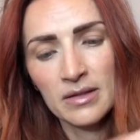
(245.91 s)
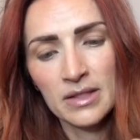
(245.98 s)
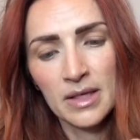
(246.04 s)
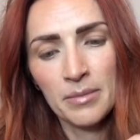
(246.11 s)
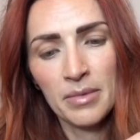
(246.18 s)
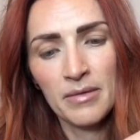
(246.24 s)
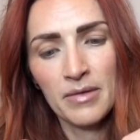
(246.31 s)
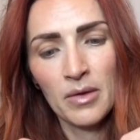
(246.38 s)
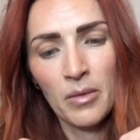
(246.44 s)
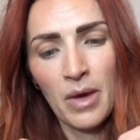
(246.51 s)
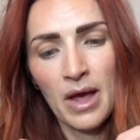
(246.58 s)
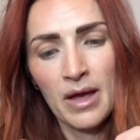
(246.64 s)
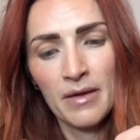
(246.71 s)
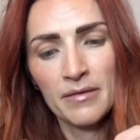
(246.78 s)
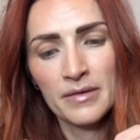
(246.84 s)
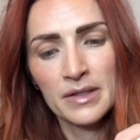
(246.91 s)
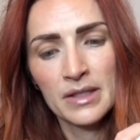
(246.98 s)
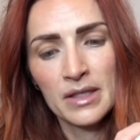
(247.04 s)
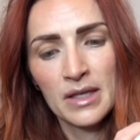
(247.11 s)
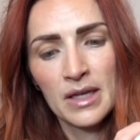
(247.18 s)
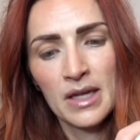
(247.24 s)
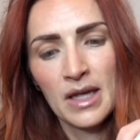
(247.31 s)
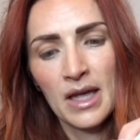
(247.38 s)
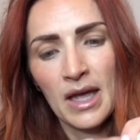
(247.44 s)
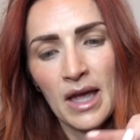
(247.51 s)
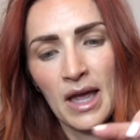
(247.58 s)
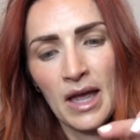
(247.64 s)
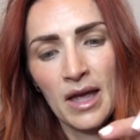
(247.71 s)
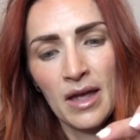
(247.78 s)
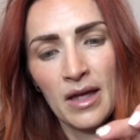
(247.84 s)
tip of the weft,
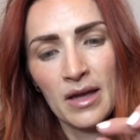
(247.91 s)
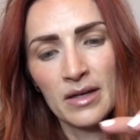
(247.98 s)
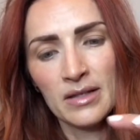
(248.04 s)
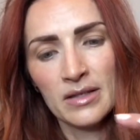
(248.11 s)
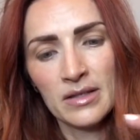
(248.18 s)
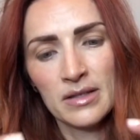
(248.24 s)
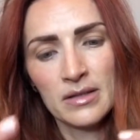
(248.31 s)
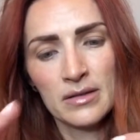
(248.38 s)
and